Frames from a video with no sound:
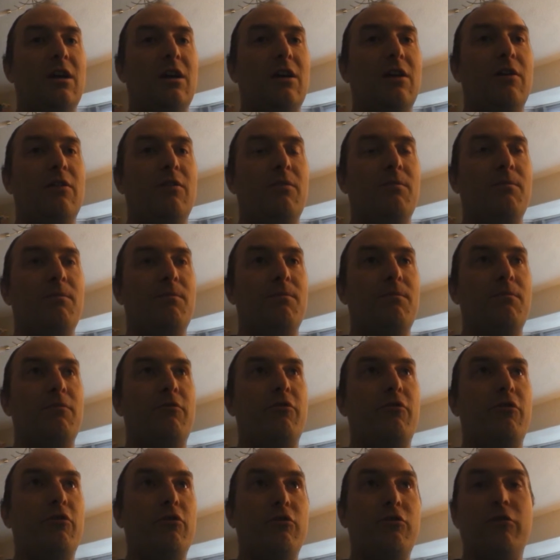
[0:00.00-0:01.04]

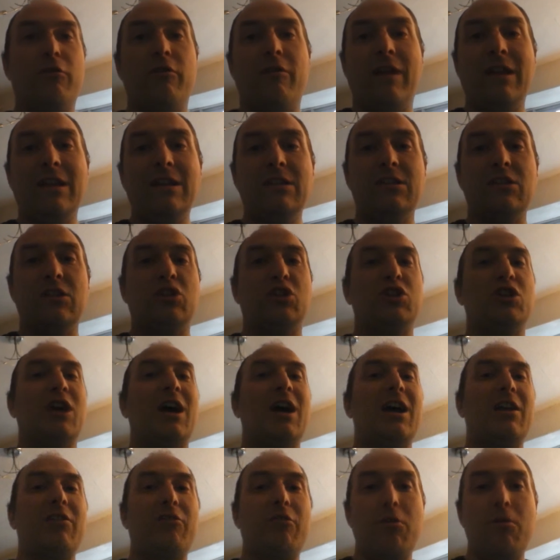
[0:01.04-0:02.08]
for other events, the
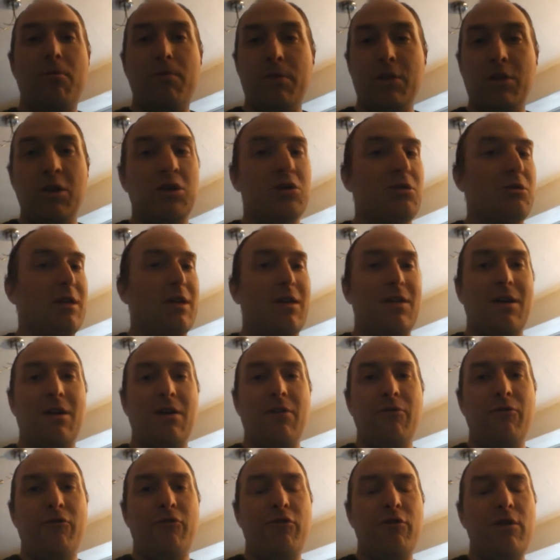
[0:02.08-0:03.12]
China Open, you don't get that
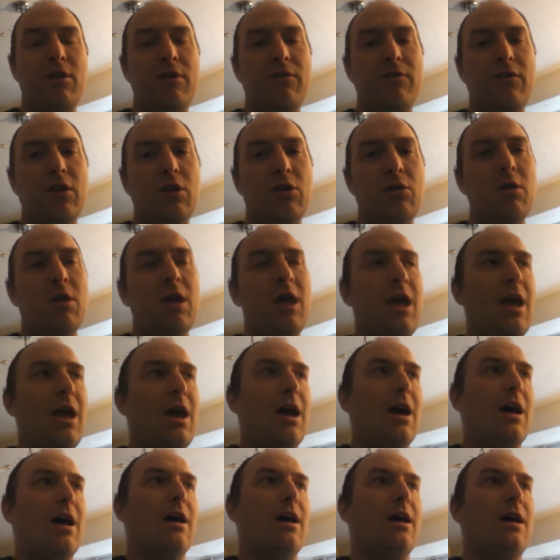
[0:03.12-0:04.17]
on Freeview.
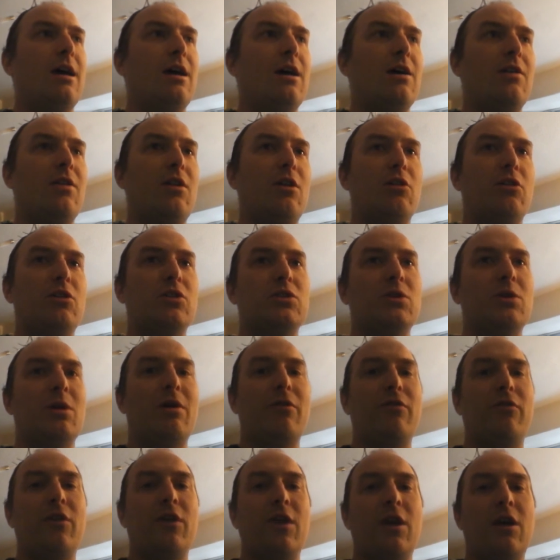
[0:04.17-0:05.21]
They also
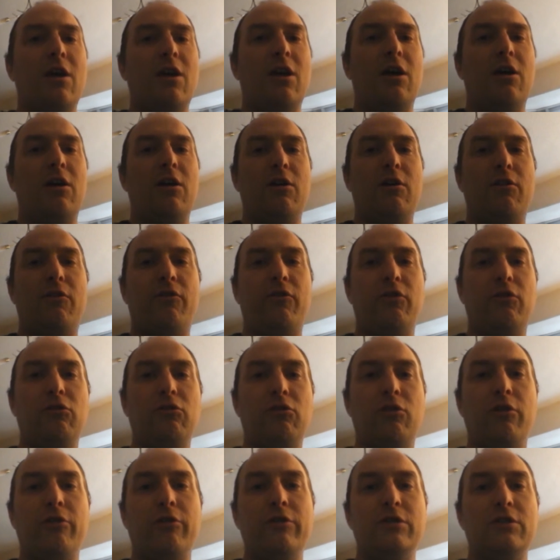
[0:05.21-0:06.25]
have
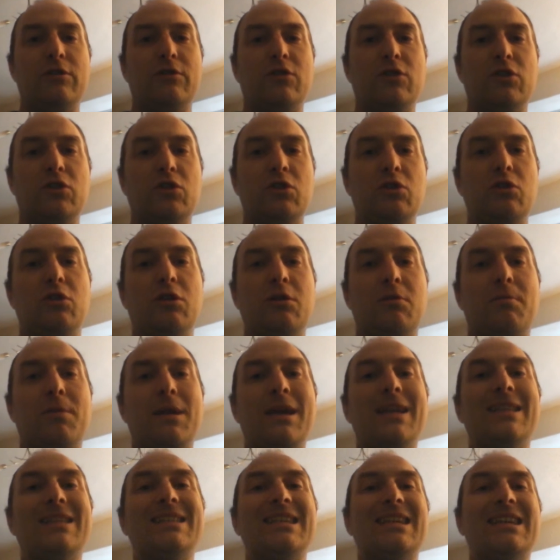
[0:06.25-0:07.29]
full coverage of the snooker
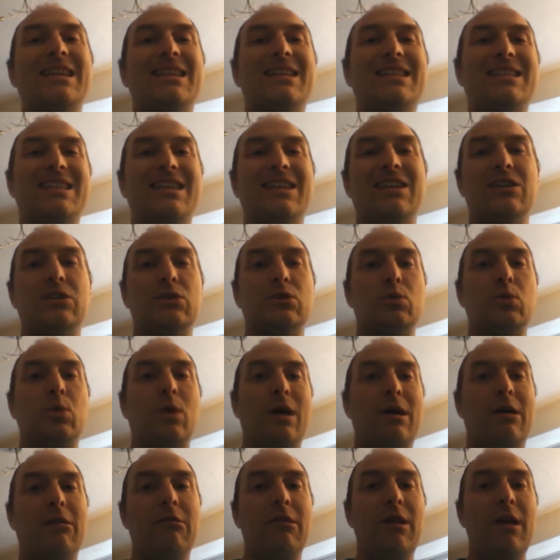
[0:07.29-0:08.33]
PTC as
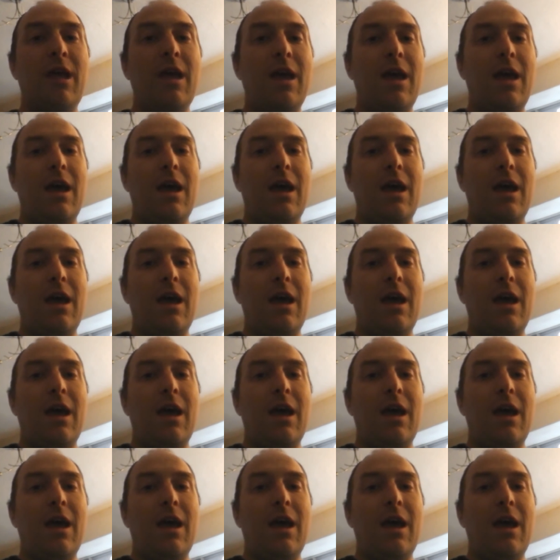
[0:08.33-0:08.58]
well.